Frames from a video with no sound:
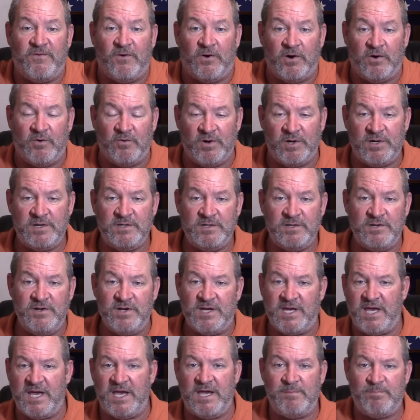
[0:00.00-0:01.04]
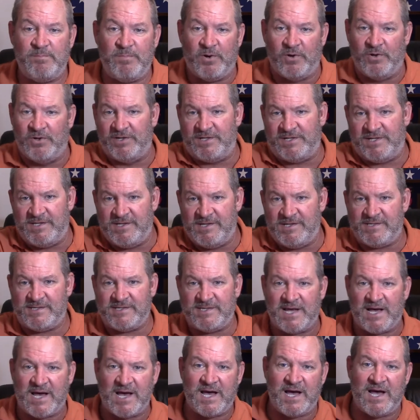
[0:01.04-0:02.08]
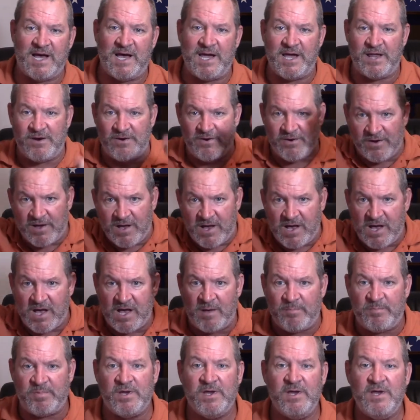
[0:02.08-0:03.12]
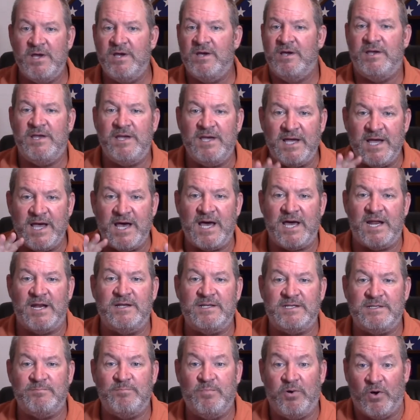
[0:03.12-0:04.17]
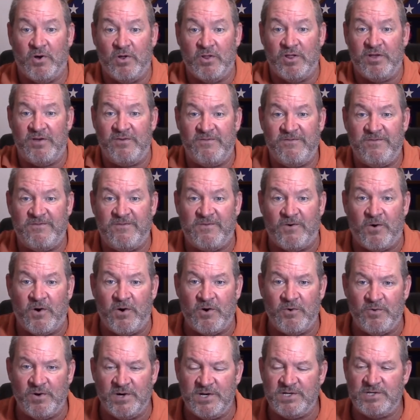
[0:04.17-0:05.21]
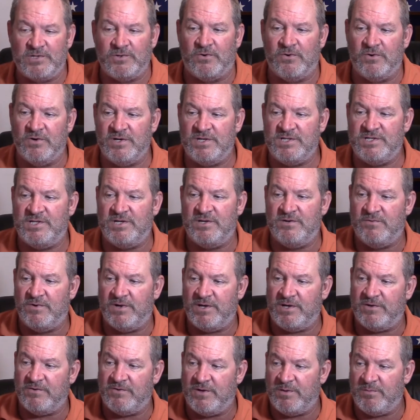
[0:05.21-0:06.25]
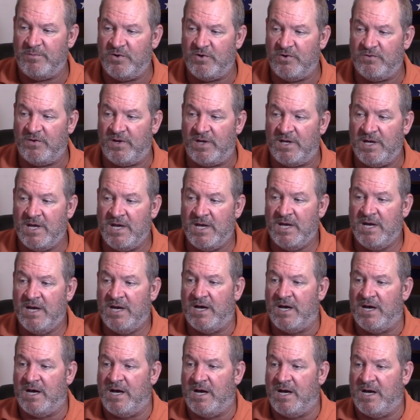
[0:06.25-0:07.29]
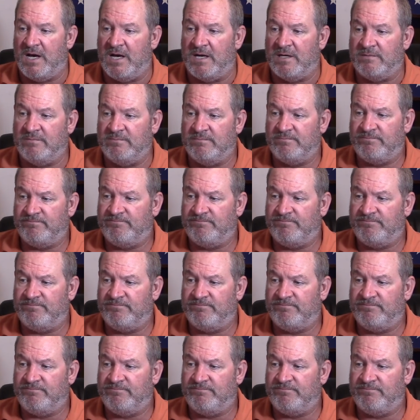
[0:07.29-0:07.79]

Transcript: forward. You can't pull it to the side or up. You got to pull it forward towards you when you're removing. Uh,